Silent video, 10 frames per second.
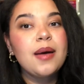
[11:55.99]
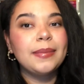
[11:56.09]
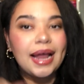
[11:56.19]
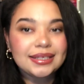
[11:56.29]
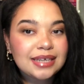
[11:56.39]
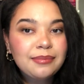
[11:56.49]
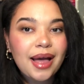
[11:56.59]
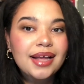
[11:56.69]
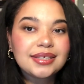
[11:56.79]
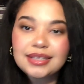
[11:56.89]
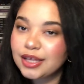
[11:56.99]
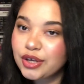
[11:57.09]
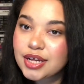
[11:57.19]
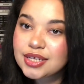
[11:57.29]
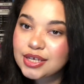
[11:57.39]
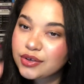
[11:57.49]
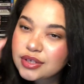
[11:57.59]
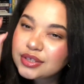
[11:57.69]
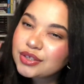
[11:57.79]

but I had to come back to let you guys hear this